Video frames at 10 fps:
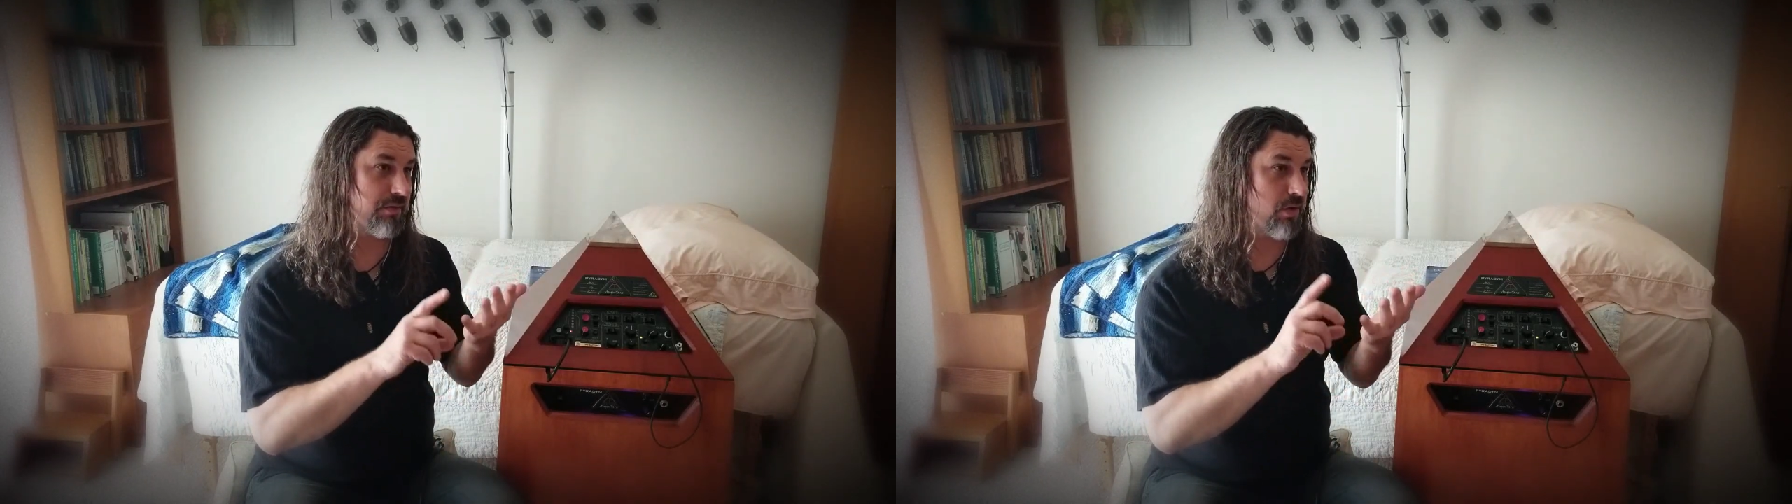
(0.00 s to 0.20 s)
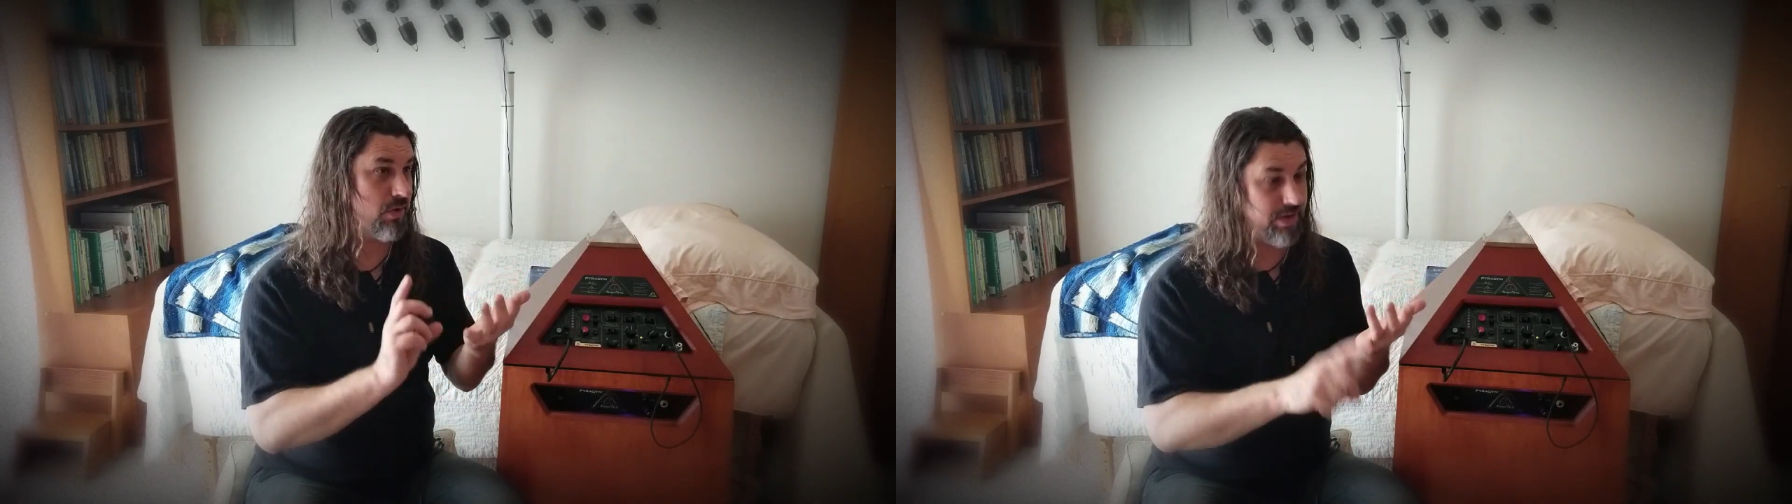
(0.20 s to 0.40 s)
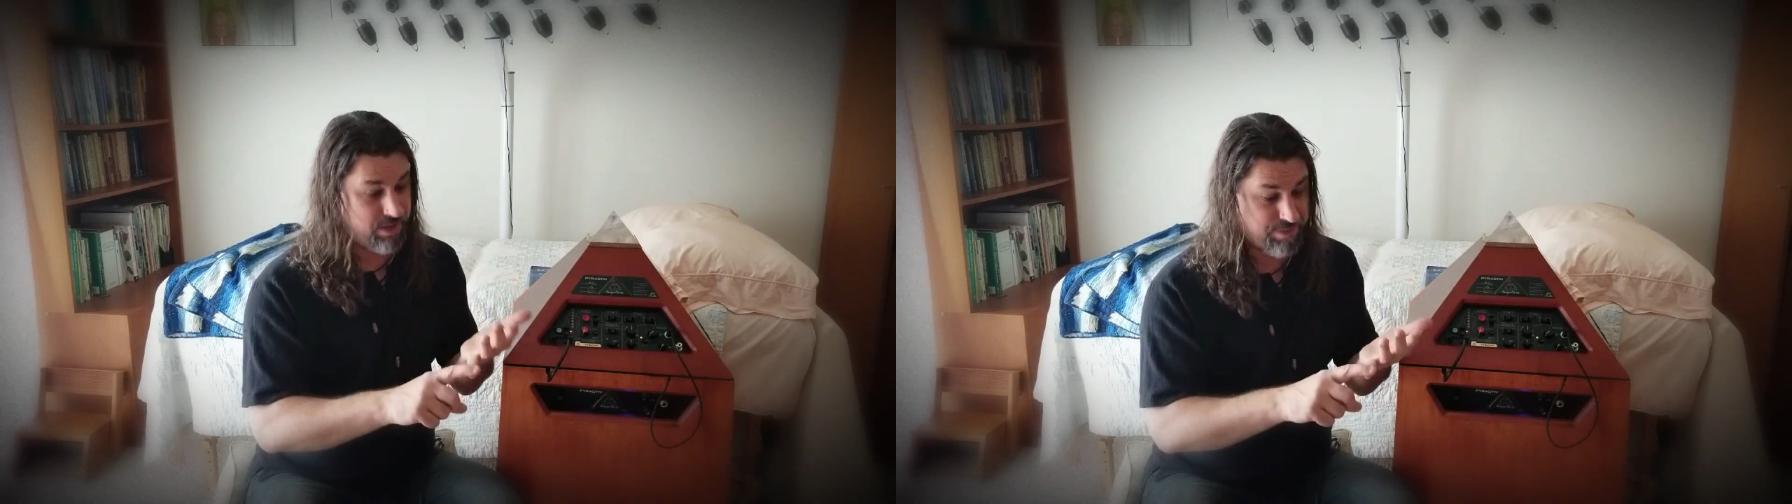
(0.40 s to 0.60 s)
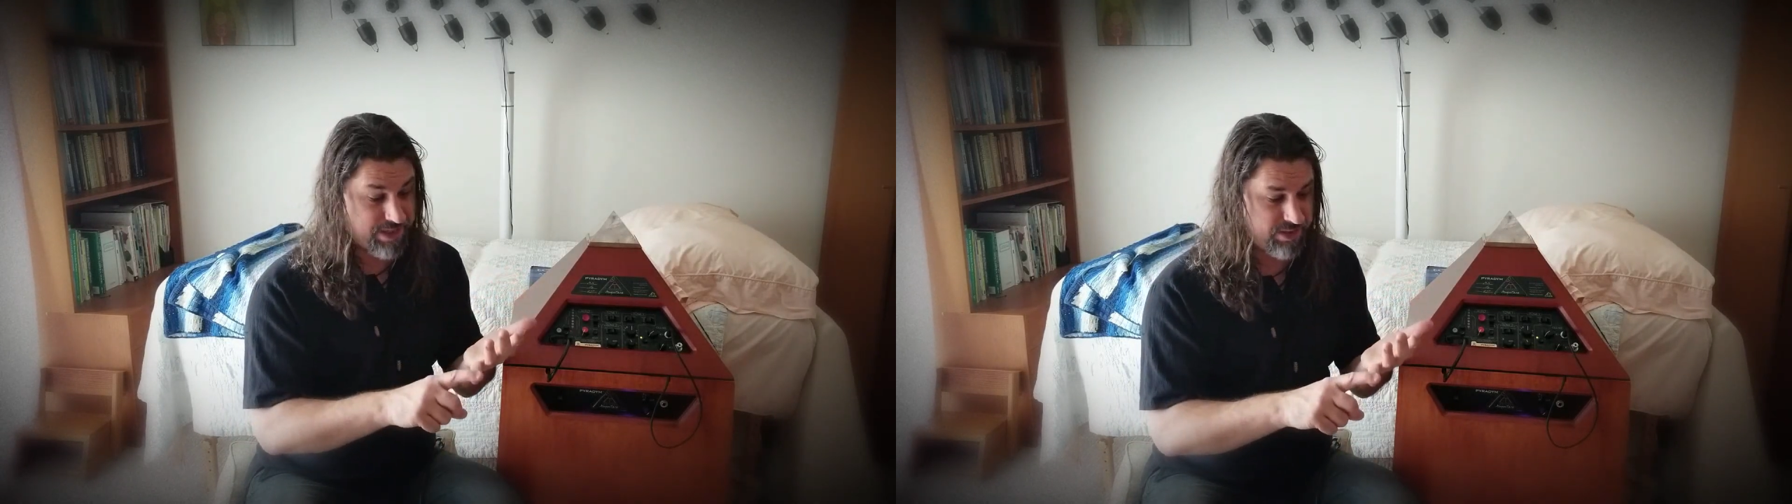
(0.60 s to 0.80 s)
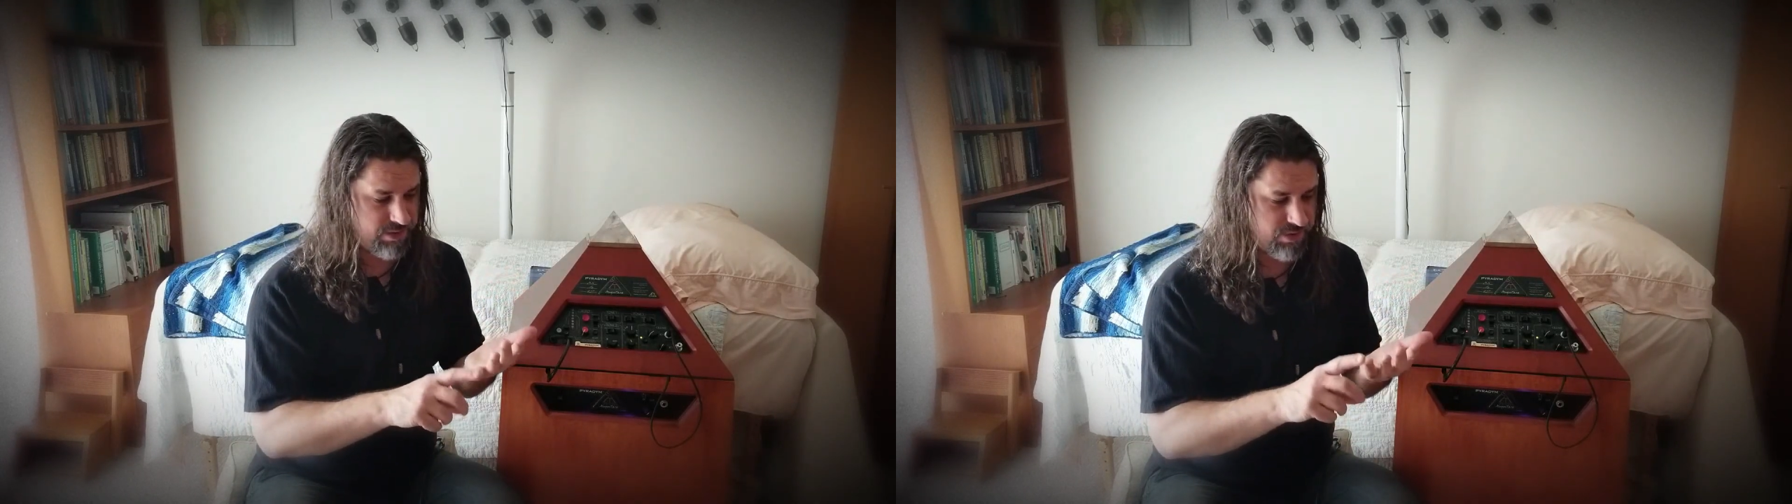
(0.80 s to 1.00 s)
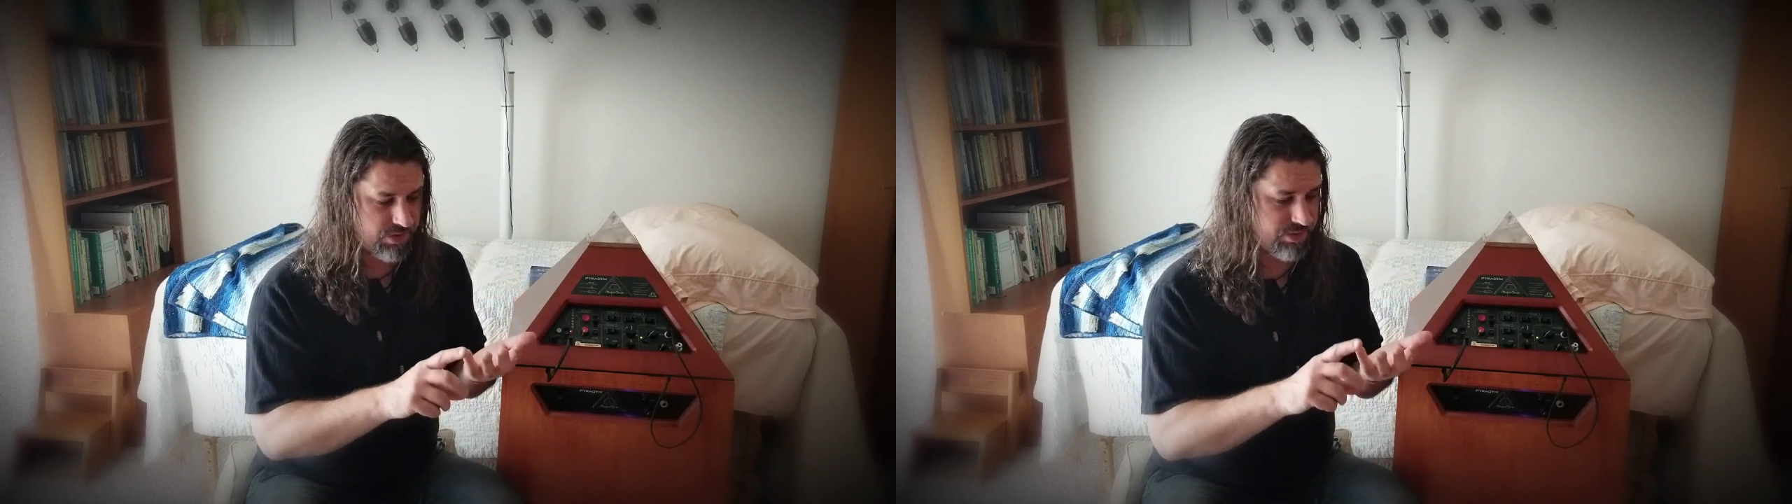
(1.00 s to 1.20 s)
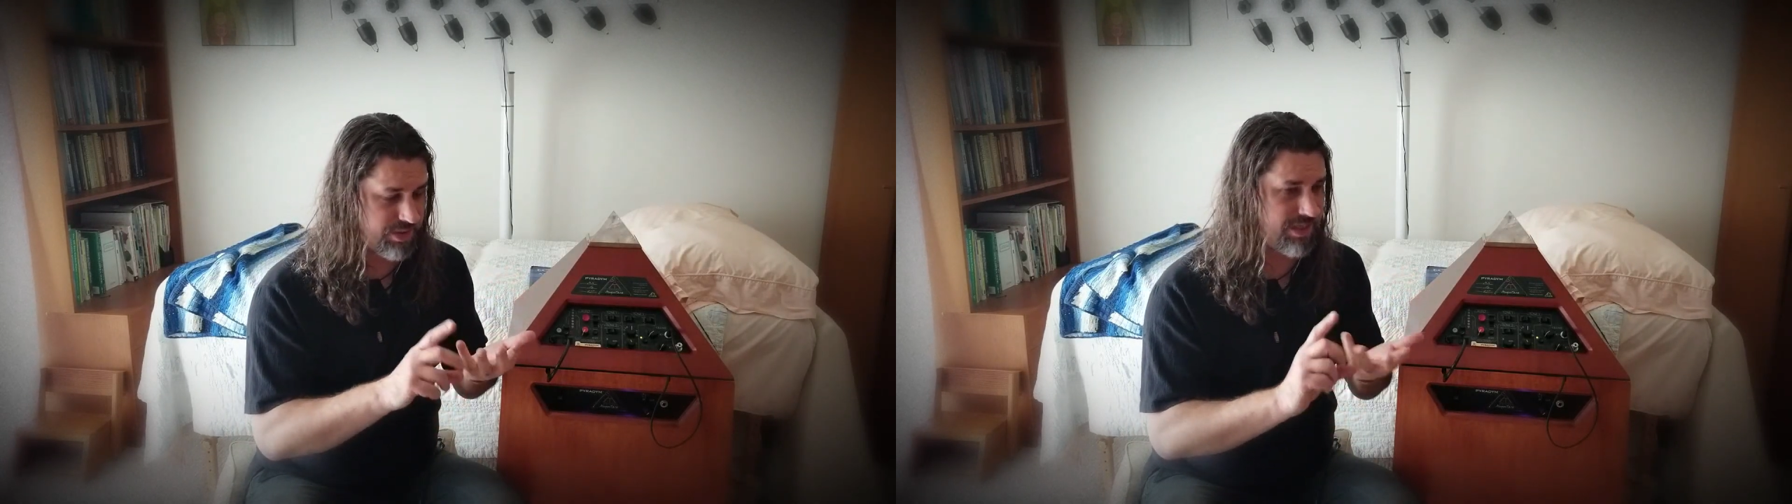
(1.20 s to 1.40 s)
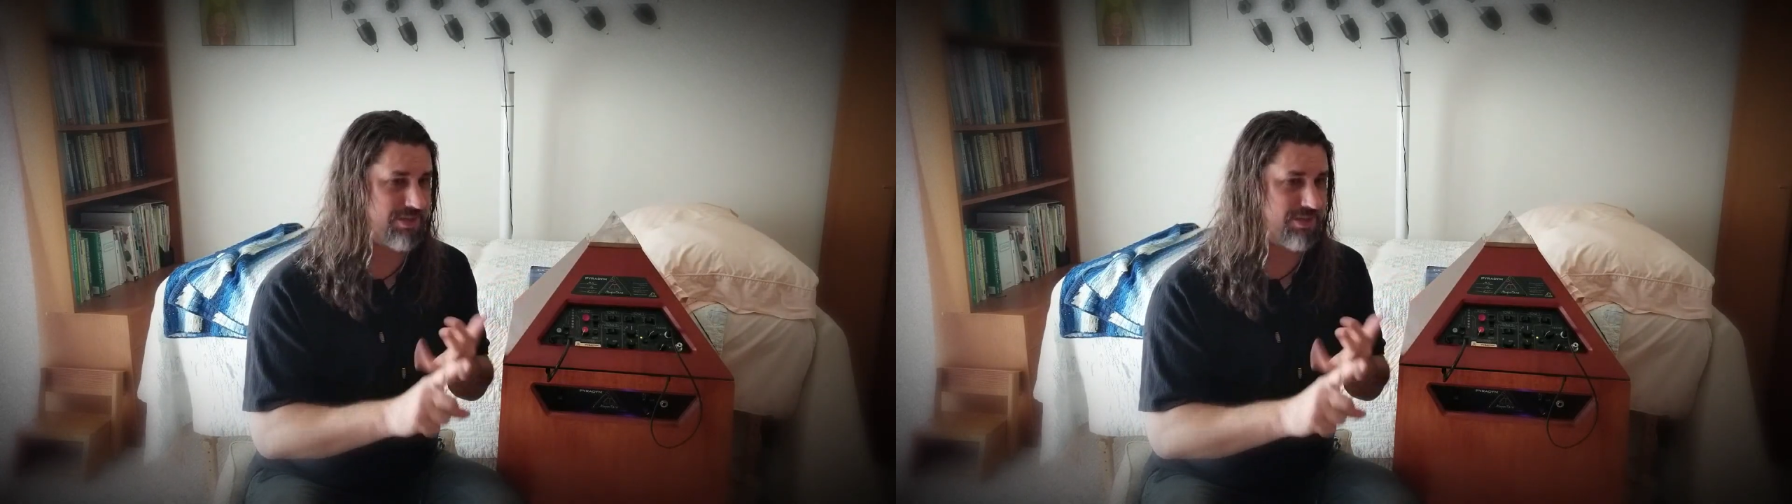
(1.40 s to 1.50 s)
recorded a bit in New Jersey, and